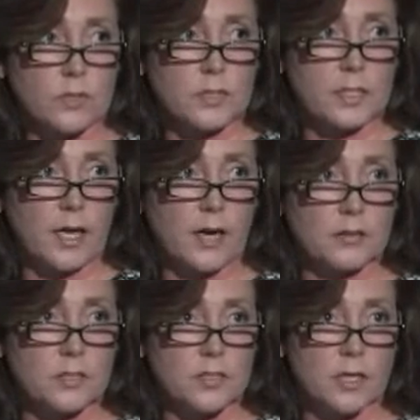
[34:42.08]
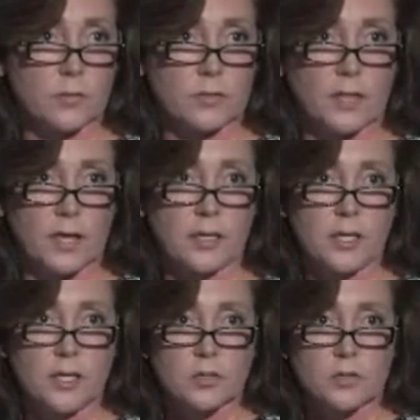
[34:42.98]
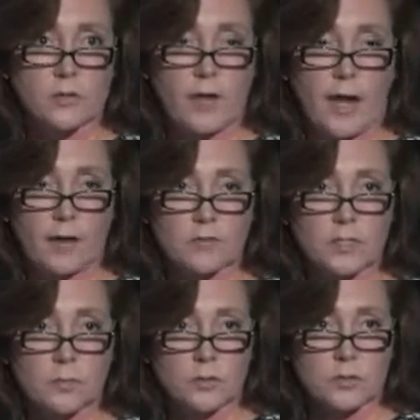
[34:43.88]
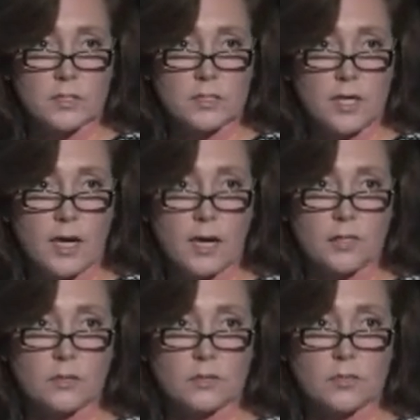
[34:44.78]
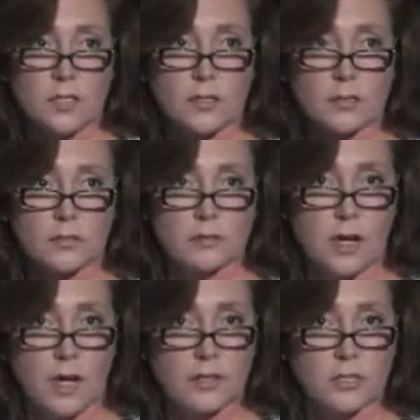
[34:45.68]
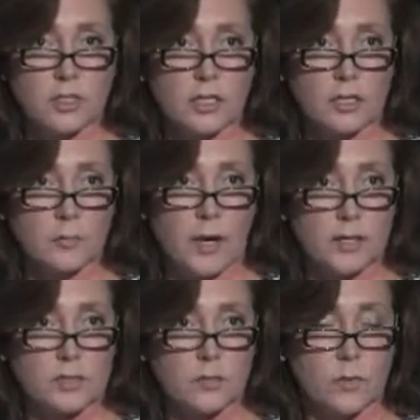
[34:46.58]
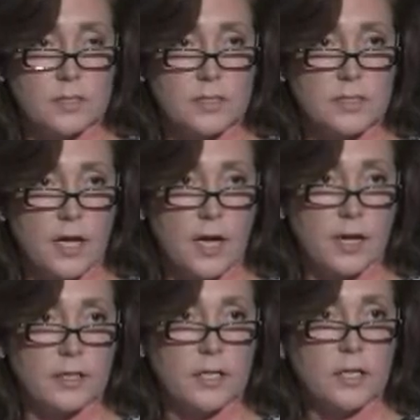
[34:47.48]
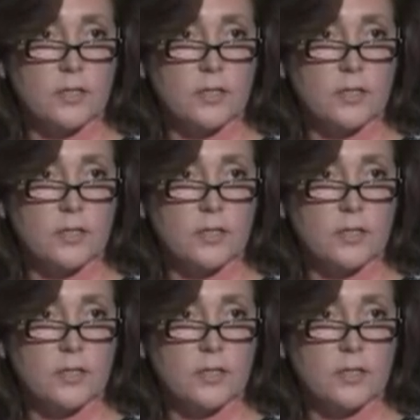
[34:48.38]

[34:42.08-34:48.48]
Horse and Cow Stable and that sort of half-timbered design. You'll see the little cottage tucked back to one side.